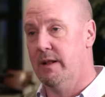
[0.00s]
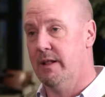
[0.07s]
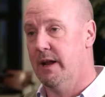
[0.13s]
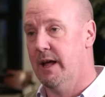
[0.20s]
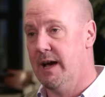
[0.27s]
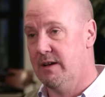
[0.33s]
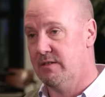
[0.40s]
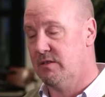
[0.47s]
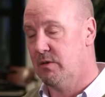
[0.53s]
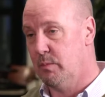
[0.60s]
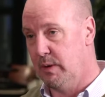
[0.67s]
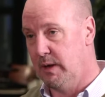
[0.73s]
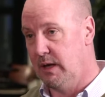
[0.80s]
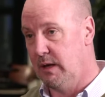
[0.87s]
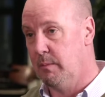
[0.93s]
and it has to
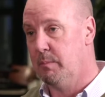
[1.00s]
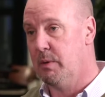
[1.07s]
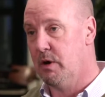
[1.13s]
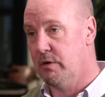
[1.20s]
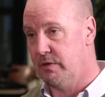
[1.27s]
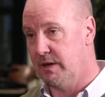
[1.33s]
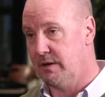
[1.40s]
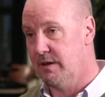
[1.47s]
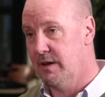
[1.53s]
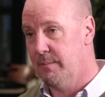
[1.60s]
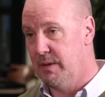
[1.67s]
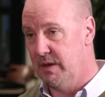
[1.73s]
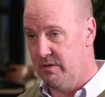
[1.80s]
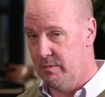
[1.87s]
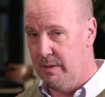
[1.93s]
be perfect.
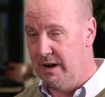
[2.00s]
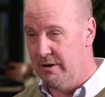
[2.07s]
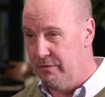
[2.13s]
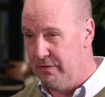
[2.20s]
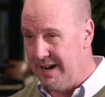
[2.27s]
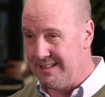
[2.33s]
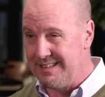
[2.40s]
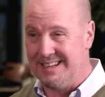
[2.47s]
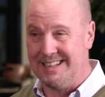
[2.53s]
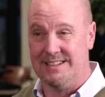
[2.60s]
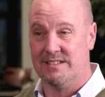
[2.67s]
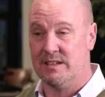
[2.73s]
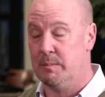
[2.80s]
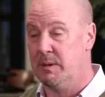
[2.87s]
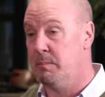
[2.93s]
As a matter of fact, it
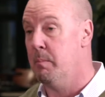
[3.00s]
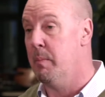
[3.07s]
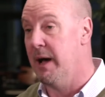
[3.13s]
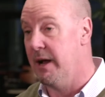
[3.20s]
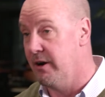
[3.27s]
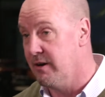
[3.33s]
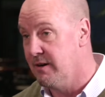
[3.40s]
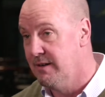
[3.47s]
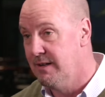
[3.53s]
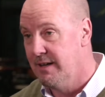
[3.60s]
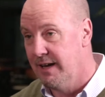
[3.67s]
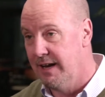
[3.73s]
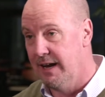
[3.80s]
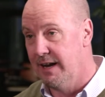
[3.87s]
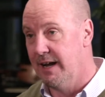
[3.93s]
needs to be better.
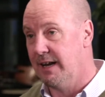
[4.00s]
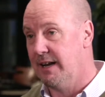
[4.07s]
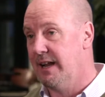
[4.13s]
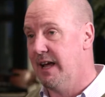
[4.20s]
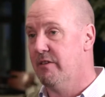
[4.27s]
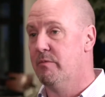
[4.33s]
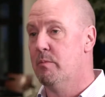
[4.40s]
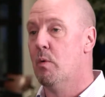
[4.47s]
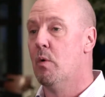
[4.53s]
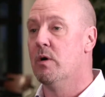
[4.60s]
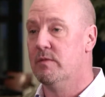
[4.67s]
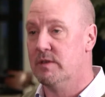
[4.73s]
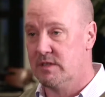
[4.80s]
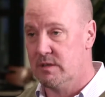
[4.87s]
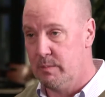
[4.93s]
Yeah. And I need to have
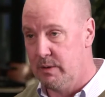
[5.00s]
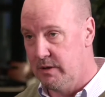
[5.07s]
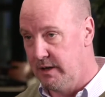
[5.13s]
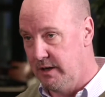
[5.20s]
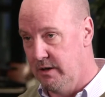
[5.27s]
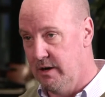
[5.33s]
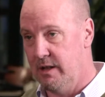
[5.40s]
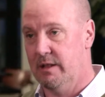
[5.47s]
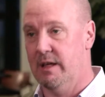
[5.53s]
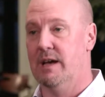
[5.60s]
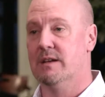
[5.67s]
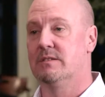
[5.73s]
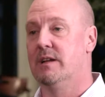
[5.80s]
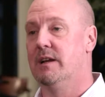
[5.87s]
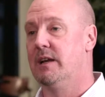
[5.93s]
more visibility, not
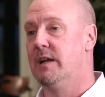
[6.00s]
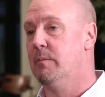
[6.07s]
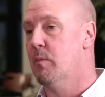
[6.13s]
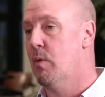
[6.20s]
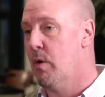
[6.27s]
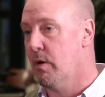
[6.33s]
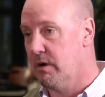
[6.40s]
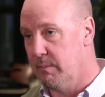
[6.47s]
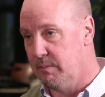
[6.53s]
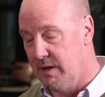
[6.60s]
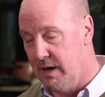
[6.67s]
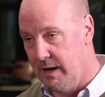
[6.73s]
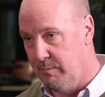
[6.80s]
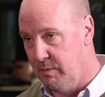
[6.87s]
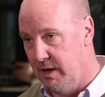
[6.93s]
less. And I need more
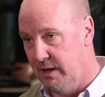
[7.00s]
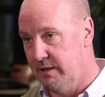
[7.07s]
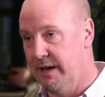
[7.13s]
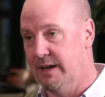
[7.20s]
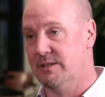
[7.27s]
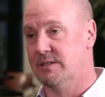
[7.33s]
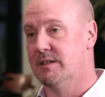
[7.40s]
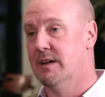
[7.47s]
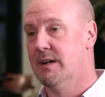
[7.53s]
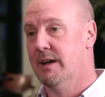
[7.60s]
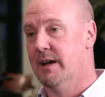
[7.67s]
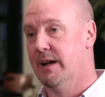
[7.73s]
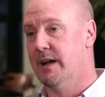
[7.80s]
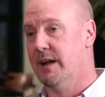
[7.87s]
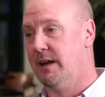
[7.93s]
uptime, not less.
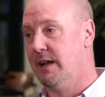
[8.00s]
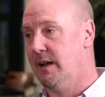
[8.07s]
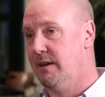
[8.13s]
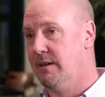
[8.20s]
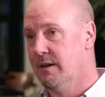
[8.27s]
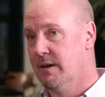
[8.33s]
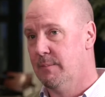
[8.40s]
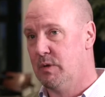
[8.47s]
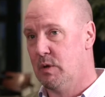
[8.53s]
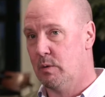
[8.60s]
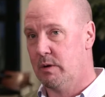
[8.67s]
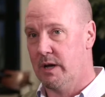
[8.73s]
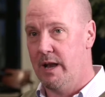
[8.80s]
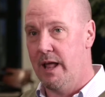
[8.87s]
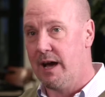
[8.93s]
And I need to
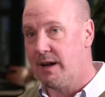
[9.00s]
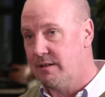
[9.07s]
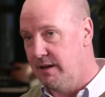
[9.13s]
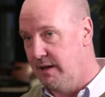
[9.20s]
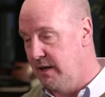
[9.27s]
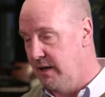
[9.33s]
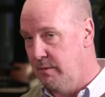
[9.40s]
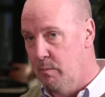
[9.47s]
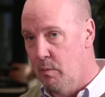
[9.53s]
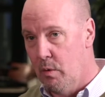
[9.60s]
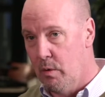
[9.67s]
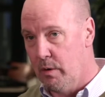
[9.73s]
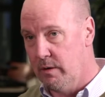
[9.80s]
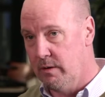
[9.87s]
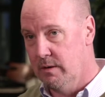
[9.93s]
connect it in
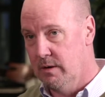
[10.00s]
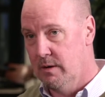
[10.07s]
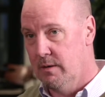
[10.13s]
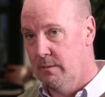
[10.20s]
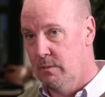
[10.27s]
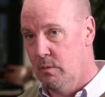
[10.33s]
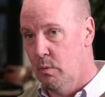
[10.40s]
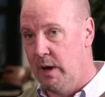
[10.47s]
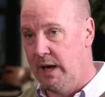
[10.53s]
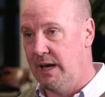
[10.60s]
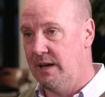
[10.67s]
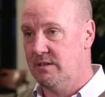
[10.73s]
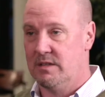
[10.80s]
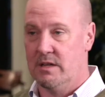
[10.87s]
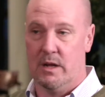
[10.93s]
more
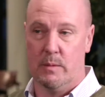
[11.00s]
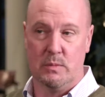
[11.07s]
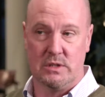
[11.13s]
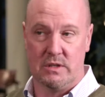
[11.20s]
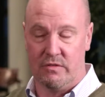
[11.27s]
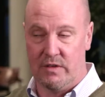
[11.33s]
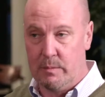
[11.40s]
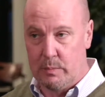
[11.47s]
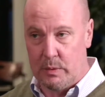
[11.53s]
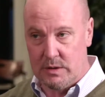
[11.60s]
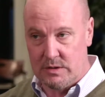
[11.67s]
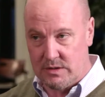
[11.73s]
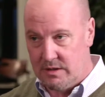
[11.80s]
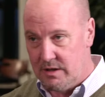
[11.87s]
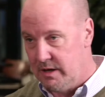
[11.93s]
ways. The numbers of
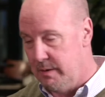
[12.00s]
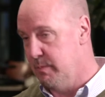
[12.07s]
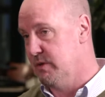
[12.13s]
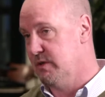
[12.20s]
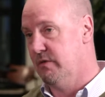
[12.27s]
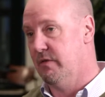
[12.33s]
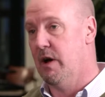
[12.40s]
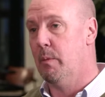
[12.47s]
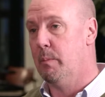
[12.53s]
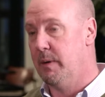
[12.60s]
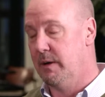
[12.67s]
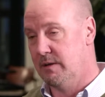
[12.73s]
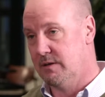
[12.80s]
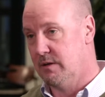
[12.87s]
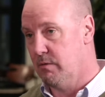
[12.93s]
inputs and the numbers of
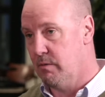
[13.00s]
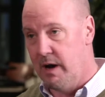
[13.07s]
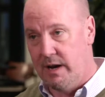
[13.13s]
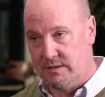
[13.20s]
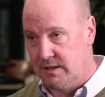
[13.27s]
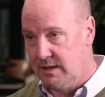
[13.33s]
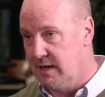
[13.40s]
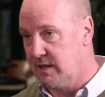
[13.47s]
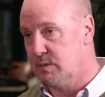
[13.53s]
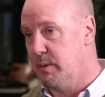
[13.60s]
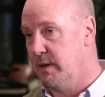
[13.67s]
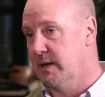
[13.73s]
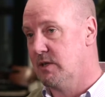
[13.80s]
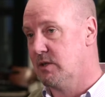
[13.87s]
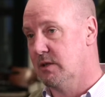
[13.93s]
outputs are rising
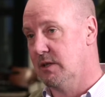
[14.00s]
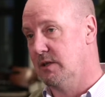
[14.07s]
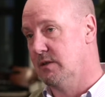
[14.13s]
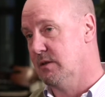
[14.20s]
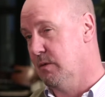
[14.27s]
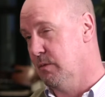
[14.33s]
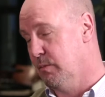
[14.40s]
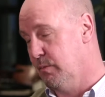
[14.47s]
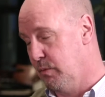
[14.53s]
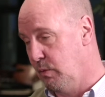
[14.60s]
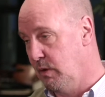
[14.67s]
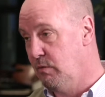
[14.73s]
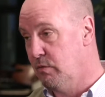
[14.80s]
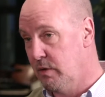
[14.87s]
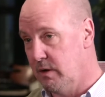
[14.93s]
exponentially. So
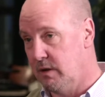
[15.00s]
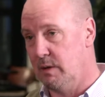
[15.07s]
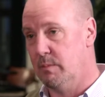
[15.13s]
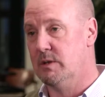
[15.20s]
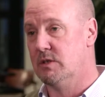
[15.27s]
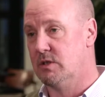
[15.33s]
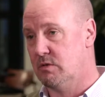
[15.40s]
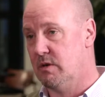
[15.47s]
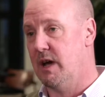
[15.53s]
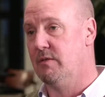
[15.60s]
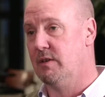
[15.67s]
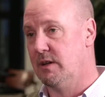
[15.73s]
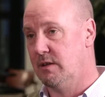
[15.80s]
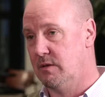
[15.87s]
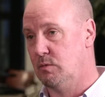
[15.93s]
we've really been
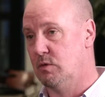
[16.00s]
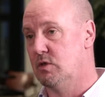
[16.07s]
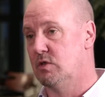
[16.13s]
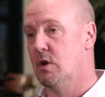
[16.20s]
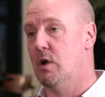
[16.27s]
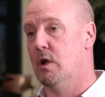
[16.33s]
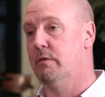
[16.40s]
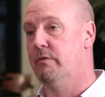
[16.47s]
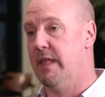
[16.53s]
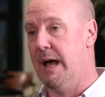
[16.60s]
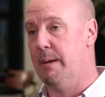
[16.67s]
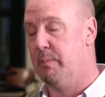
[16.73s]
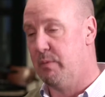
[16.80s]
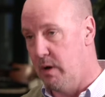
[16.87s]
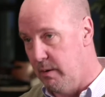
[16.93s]
striving to solve
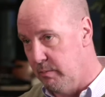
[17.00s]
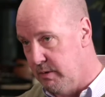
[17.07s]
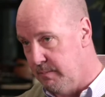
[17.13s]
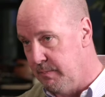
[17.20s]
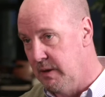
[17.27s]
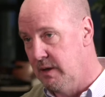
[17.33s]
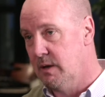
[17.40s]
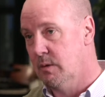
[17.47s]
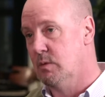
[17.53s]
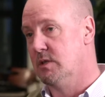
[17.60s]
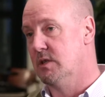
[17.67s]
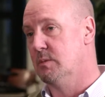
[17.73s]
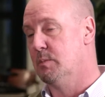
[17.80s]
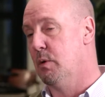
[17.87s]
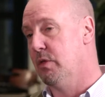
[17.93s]
that problem,
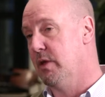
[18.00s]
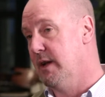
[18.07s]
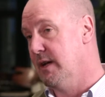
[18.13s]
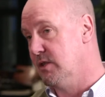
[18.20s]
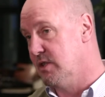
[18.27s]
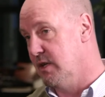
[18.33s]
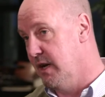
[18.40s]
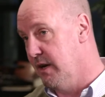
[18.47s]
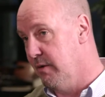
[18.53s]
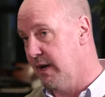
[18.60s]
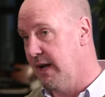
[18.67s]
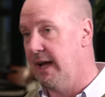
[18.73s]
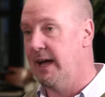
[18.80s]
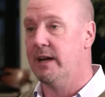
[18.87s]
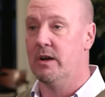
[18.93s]
which is both an
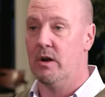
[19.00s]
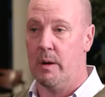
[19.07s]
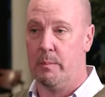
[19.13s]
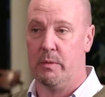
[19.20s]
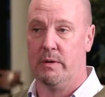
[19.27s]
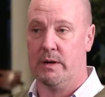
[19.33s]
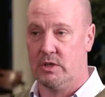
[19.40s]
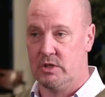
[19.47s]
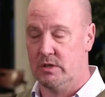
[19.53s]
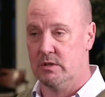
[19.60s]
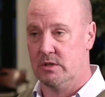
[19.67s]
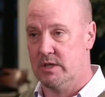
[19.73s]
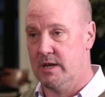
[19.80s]
engineering and an operational